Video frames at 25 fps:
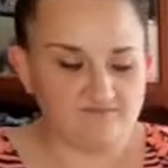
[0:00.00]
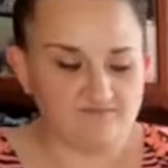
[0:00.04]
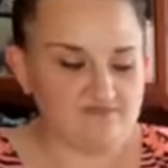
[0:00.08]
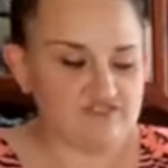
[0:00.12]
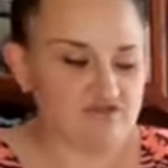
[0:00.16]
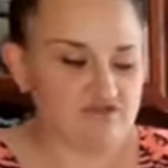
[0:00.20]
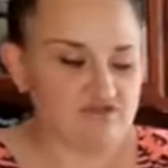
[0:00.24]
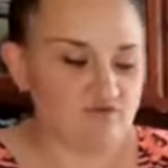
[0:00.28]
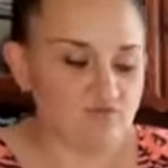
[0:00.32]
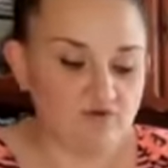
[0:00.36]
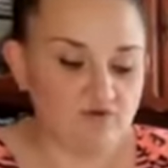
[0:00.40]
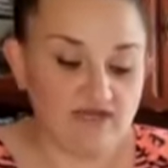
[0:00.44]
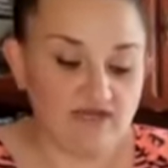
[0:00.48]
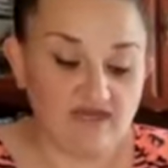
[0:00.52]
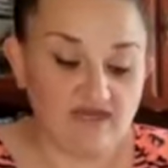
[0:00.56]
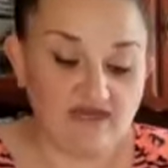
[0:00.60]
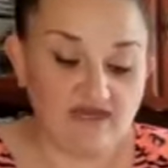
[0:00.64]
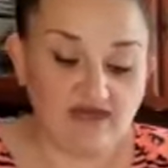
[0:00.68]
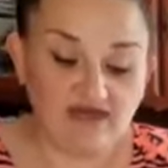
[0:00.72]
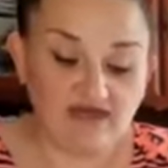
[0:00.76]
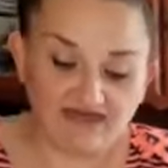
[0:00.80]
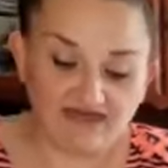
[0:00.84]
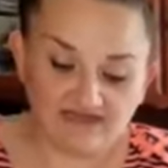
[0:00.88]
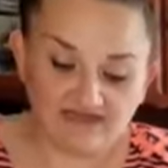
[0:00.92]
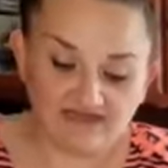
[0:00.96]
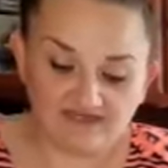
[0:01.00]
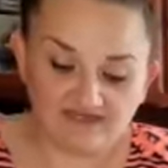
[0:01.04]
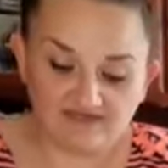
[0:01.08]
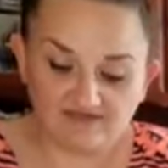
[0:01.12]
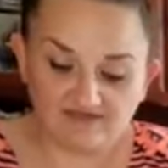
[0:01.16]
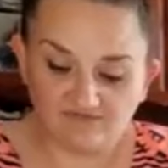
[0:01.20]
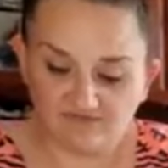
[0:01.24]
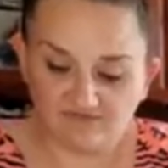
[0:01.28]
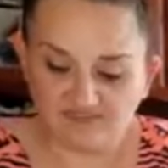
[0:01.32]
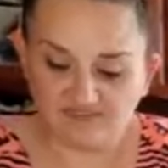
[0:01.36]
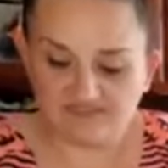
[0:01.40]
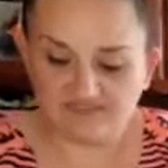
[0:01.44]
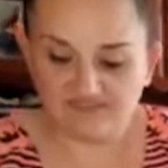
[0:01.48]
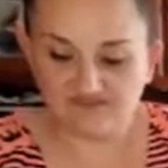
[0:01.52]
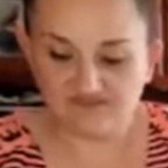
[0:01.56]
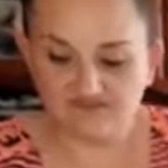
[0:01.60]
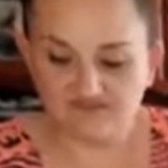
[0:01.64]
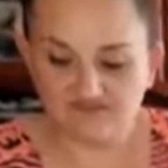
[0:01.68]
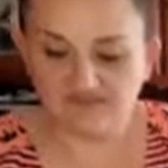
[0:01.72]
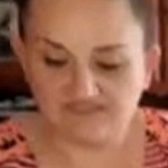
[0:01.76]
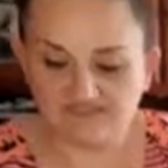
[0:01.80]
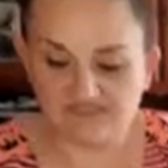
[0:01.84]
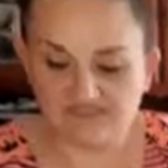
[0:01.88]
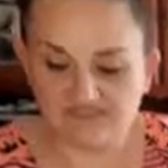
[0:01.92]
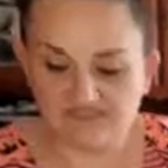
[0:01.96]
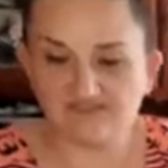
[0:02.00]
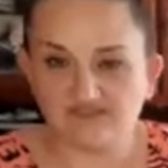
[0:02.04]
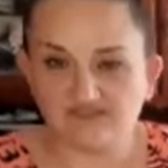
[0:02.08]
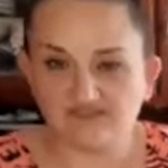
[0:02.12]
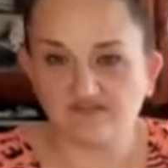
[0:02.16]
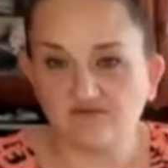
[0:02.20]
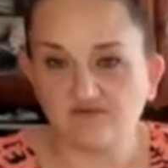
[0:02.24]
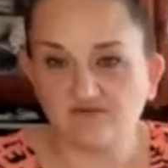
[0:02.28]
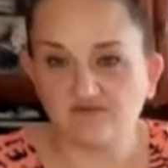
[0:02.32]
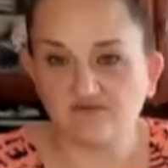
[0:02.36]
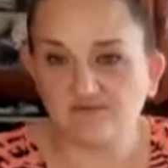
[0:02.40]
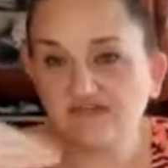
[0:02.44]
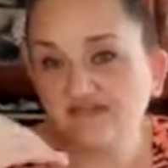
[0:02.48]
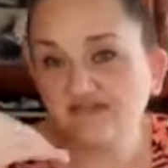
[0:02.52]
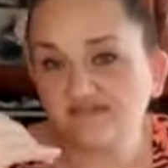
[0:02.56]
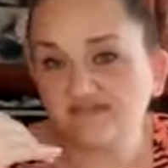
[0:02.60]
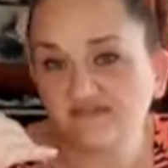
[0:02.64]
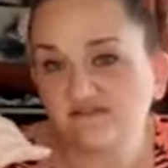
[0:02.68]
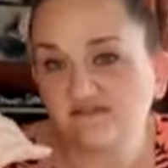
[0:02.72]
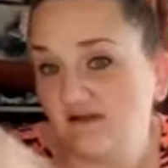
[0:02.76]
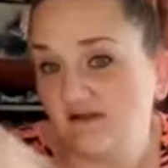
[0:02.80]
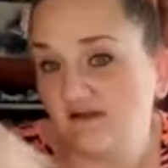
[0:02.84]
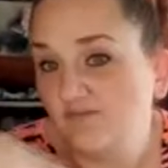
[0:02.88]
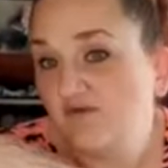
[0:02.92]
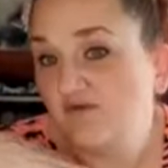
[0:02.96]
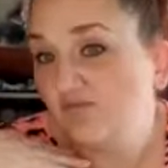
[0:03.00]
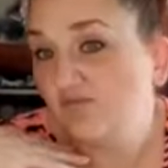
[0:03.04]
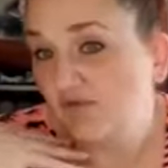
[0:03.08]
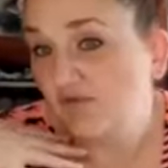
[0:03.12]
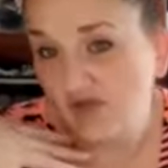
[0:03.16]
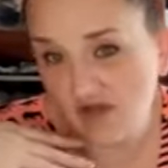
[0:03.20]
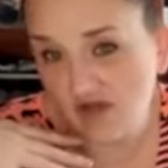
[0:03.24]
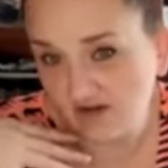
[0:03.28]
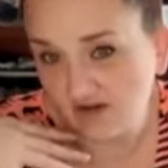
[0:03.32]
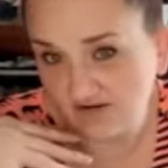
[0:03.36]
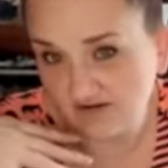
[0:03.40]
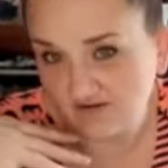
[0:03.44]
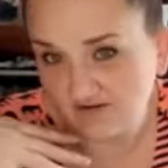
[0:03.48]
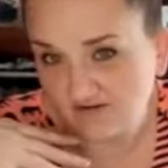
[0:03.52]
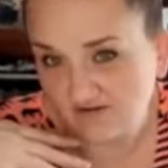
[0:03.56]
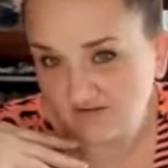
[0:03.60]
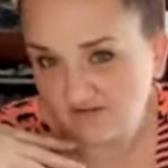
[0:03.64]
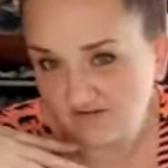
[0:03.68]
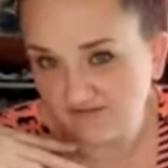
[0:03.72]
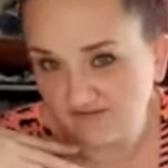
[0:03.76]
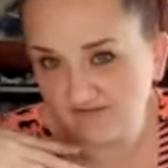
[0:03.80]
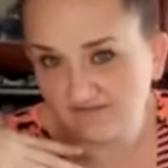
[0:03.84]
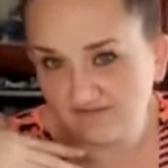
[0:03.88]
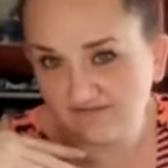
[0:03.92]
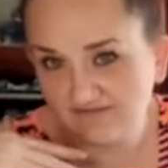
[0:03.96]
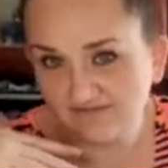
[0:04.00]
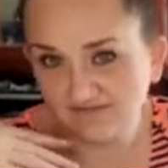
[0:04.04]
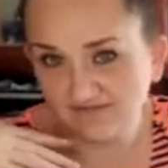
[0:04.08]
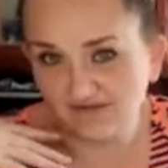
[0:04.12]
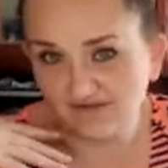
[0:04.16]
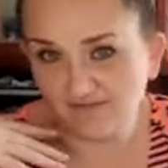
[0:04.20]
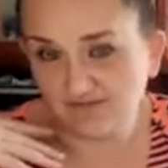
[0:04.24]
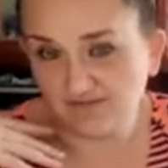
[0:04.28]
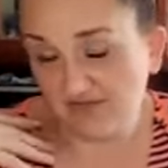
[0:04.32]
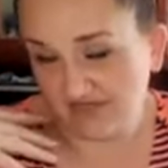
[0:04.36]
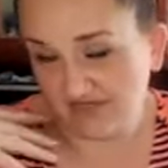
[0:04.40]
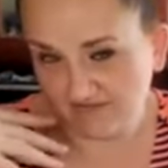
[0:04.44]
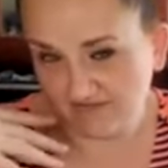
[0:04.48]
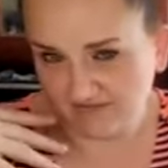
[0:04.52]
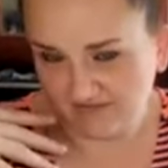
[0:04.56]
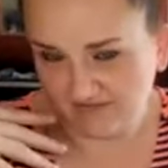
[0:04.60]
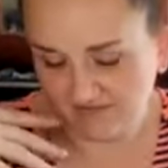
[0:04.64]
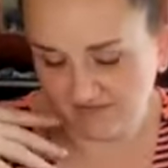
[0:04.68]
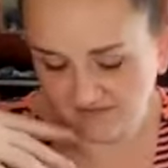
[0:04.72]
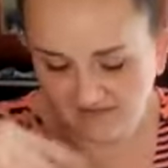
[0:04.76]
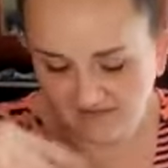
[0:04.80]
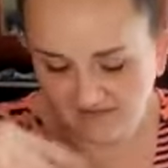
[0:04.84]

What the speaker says: So what I would do is, so because I'm a blocker mainly,